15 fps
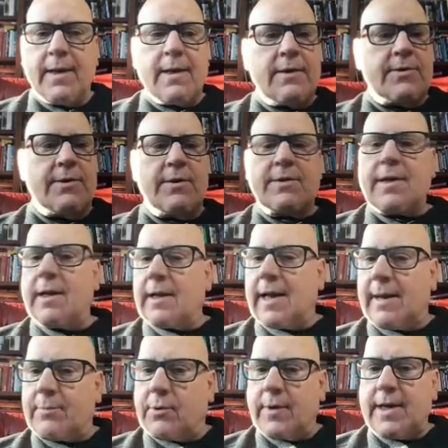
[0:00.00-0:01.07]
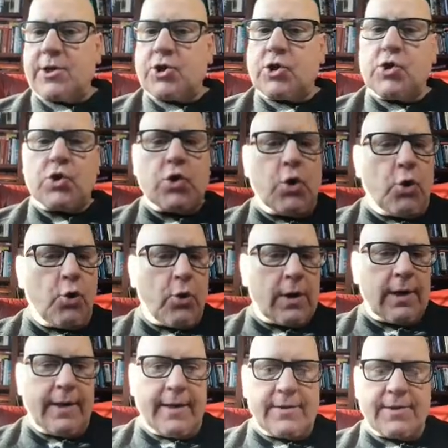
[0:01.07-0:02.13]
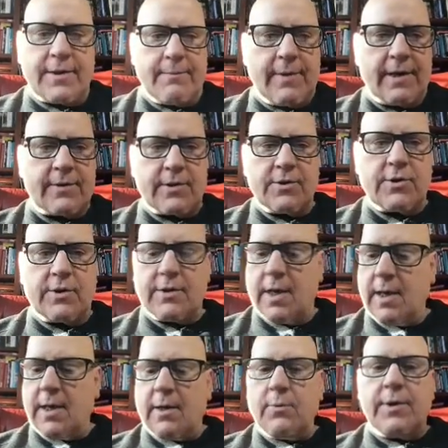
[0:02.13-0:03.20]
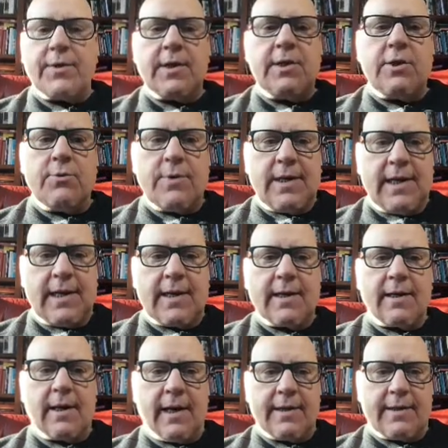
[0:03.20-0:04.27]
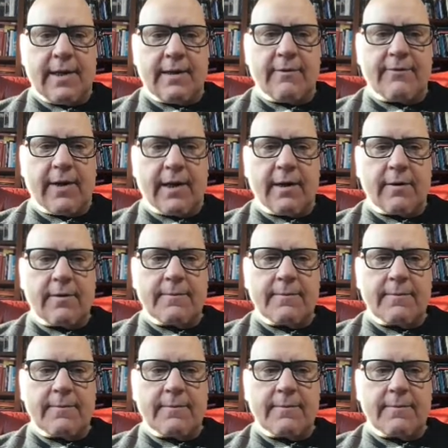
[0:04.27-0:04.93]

So this collaboration correlates the messages with a unique identifier.